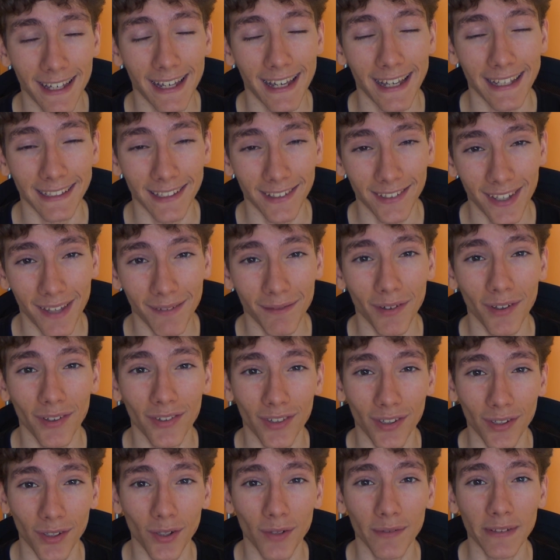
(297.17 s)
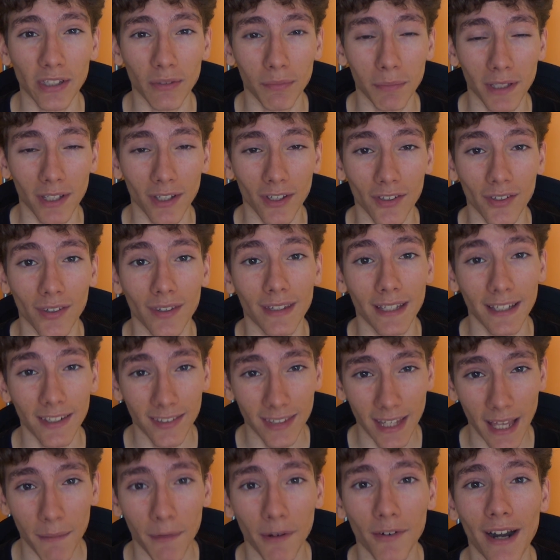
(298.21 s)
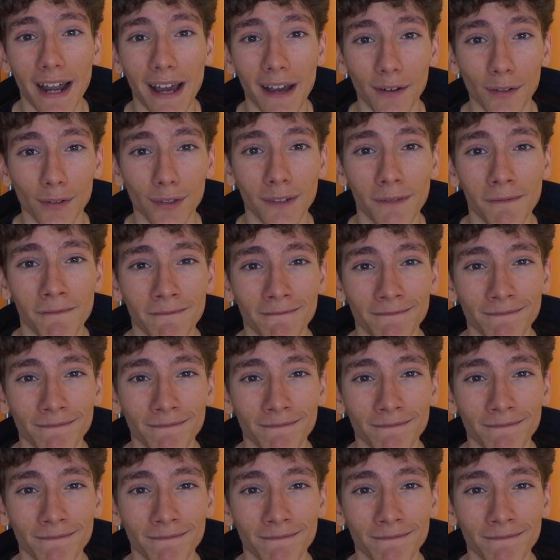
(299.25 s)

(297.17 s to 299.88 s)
And they say amongst the humans because this time around,